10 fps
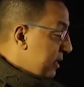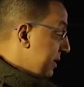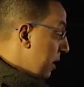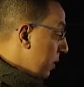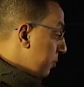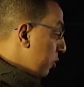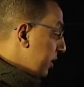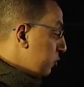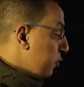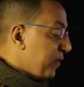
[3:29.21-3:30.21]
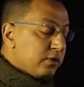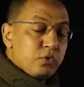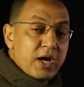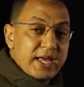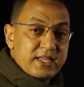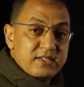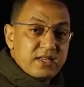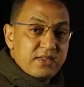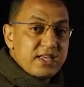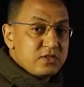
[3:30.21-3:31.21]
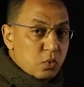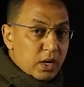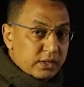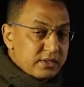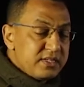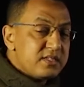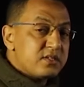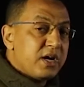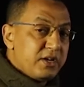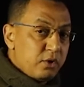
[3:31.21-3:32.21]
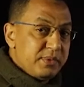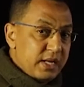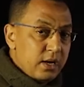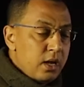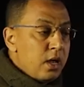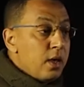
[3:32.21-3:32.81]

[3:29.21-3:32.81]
Now I'm going to factorize this one, this trinomial.